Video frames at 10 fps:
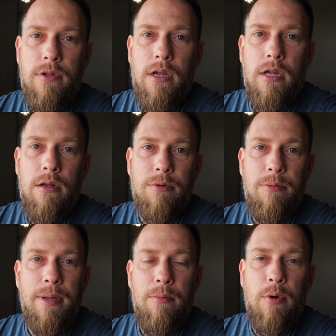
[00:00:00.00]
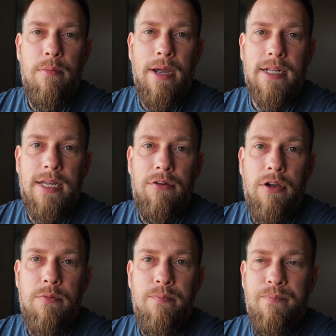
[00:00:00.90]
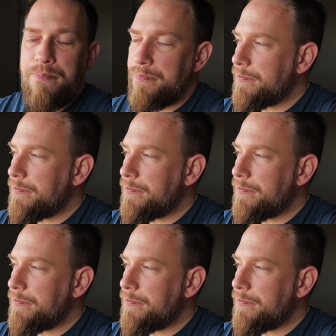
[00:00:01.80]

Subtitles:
and I'm going to make my way back down home.